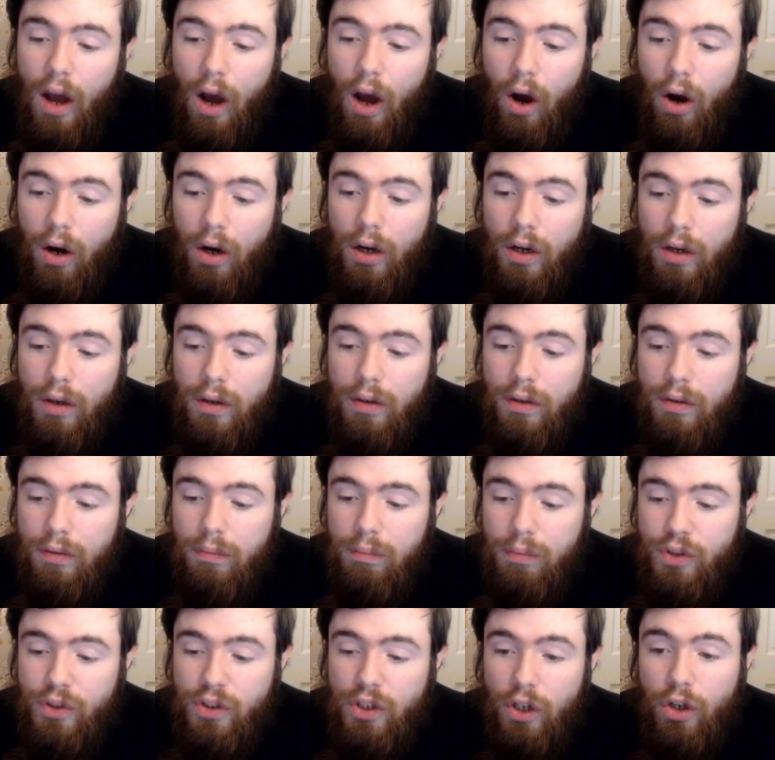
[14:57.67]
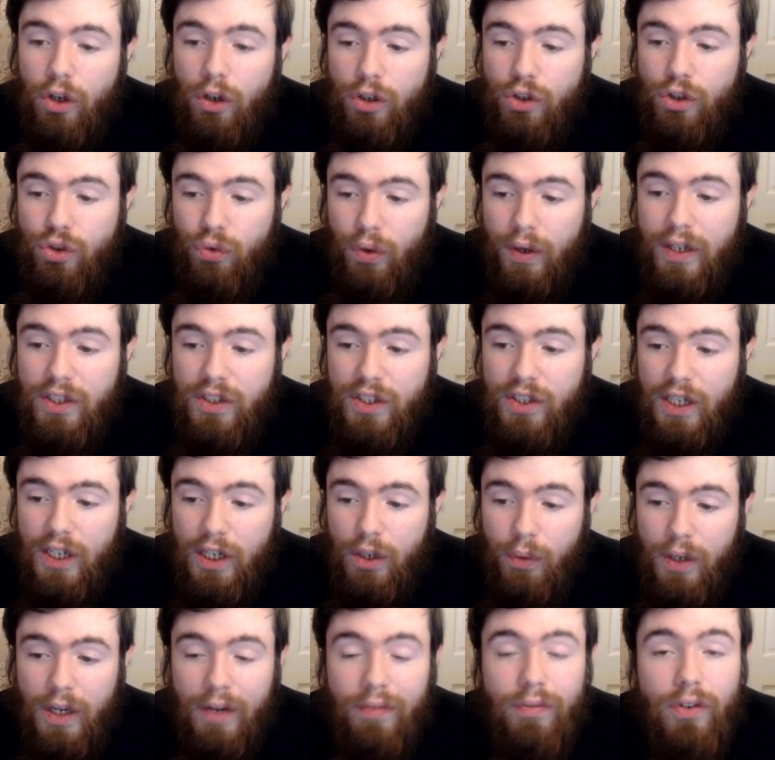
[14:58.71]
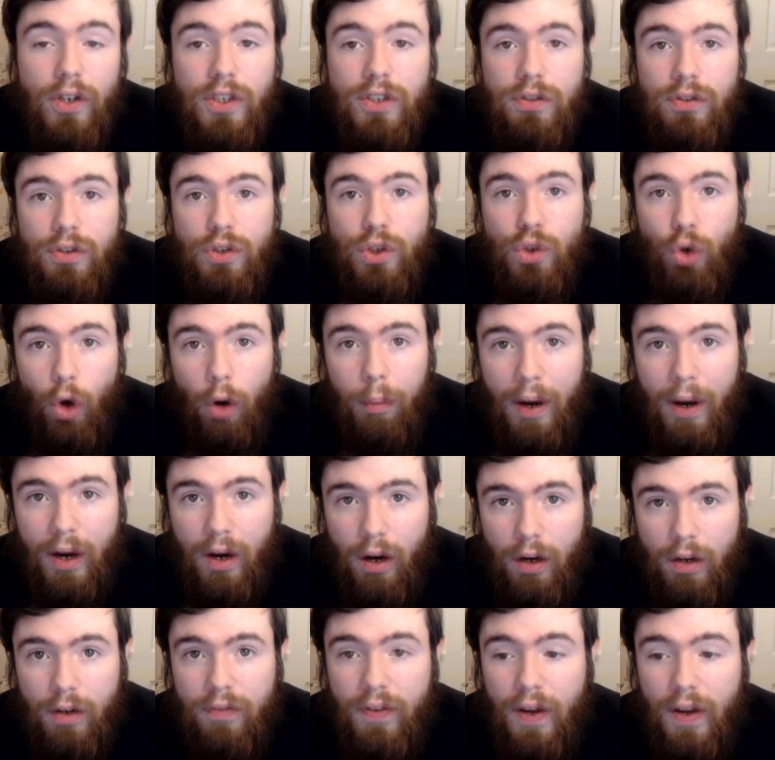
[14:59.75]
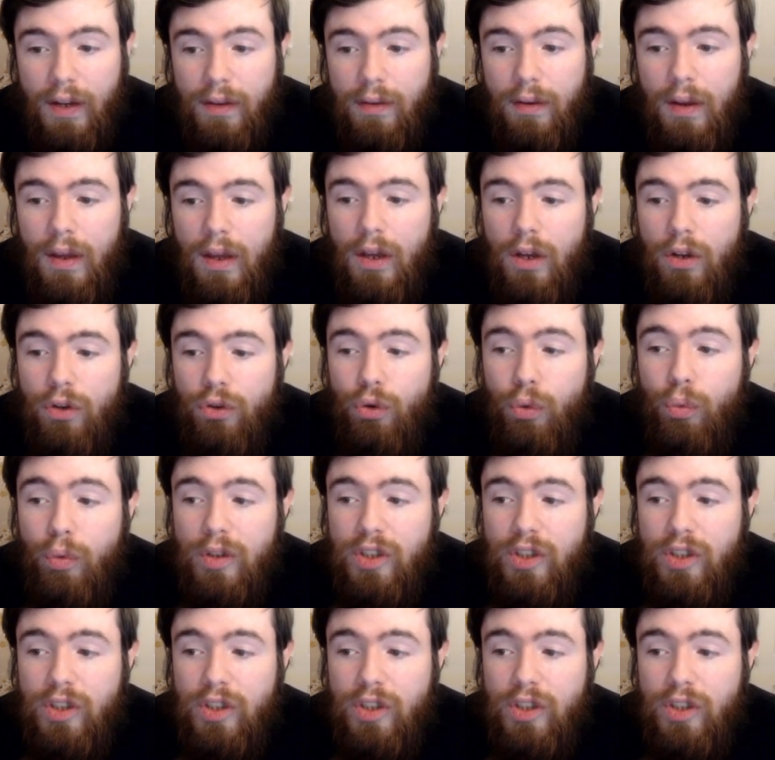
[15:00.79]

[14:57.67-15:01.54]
Our Berserkion triggers here, whenever it's destroyed by card effect, you will